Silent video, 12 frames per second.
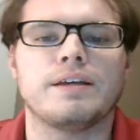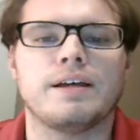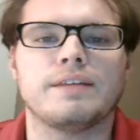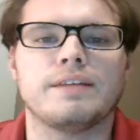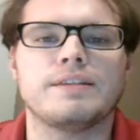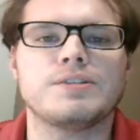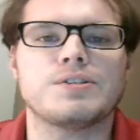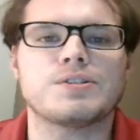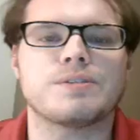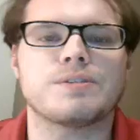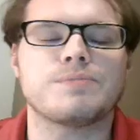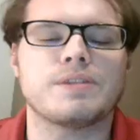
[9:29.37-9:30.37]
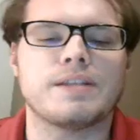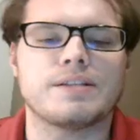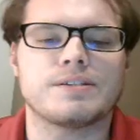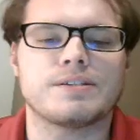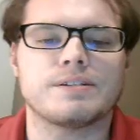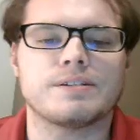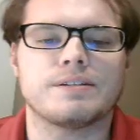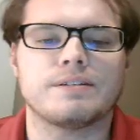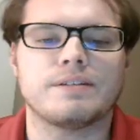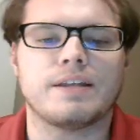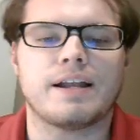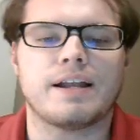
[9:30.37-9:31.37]
This is something
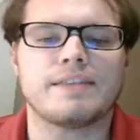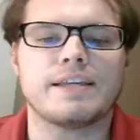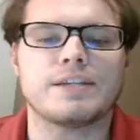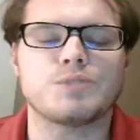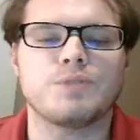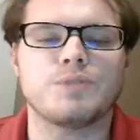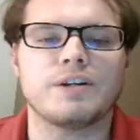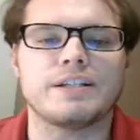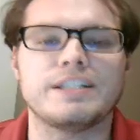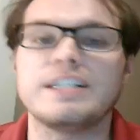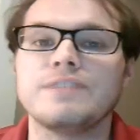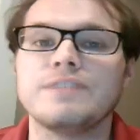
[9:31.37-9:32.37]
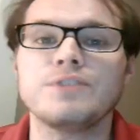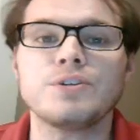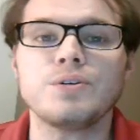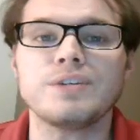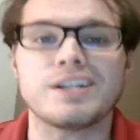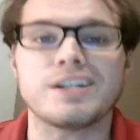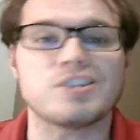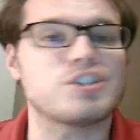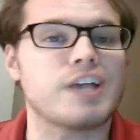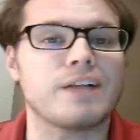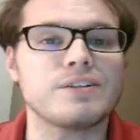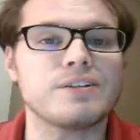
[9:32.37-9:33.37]
that I think is very difficult and
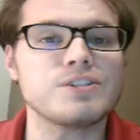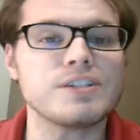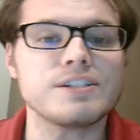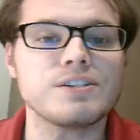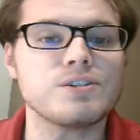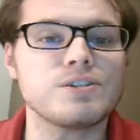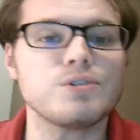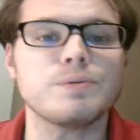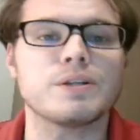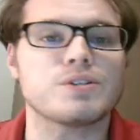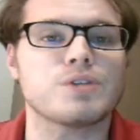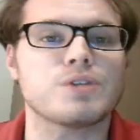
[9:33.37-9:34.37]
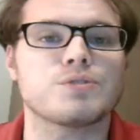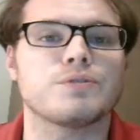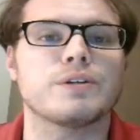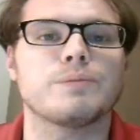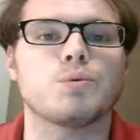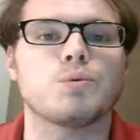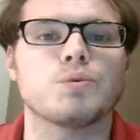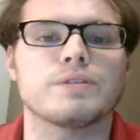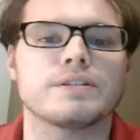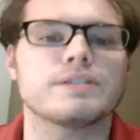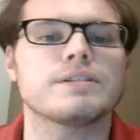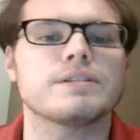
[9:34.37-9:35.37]
challenging to do, but it's also very
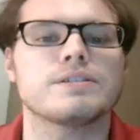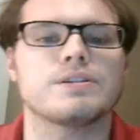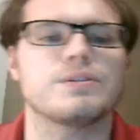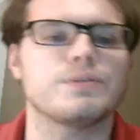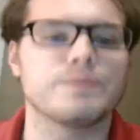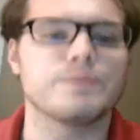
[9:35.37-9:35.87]
important to do.